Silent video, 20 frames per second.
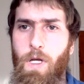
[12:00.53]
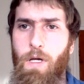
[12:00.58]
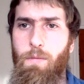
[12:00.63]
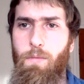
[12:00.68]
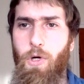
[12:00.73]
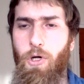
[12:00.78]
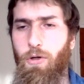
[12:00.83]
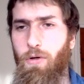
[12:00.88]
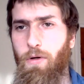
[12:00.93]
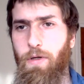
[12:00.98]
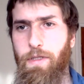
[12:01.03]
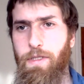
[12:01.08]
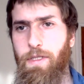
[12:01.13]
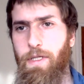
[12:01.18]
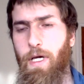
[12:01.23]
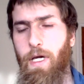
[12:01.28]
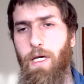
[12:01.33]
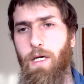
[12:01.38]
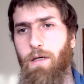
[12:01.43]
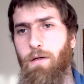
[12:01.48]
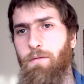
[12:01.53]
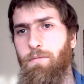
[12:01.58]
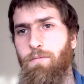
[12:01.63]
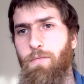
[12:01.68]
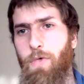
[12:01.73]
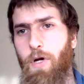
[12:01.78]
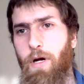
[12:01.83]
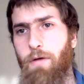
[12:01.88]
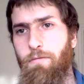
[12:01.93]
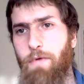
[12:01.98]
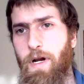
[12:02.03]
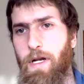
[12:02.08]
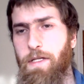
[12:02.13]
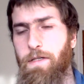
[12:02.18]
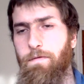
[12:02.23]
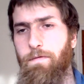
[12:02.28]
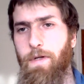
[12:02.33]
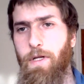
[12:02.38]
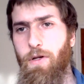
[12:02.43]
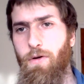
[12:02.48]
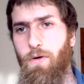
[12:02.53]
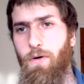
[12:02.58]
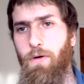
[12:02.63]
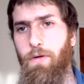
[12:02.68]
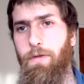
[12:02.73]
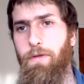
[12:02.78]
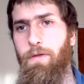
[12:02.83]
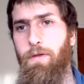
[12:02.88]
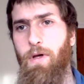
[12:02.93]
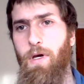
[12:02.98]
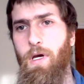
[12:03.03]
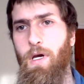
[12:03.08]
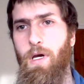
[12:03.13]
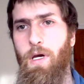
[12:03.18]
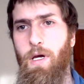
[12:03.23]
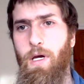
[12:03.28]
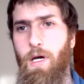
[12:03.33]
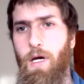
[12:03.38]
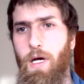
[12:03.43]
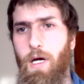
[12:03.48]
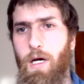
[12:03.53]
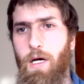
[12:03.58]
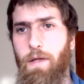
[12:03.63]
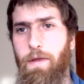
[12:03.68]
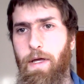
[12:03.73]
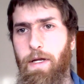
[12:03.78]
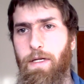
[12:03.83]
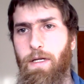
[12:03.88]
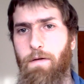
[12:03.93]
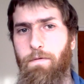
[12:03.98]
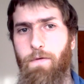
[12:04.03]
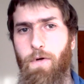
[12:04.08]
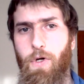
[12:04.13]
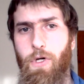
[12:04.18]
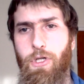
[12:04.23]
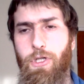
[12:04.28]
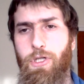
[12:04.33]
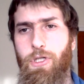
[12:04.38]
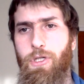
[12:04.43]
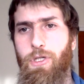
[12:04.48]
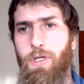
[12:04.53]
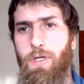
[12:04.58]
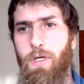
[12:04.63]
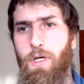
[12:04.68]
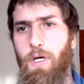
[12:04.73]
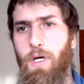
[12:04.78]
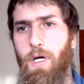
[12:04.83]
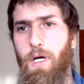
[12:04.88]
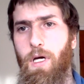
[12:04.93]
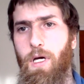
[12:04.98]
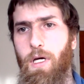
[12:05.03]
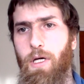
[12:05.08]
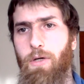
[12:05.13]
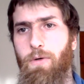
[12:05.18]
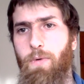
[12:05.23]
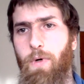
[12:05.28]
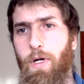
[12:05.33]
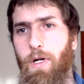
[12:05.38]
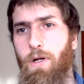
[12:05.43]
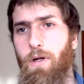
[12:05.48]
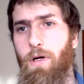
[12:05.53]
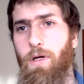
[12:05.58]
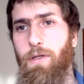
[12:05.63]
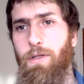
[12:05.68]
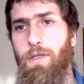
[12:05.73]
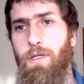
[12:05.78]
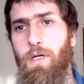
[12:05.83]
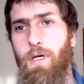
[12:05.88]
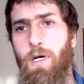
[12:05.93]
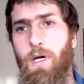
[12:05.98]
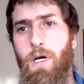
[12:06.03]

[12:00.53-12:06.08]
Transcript: Mongoloids staying relatively north, they diverged quite a lot.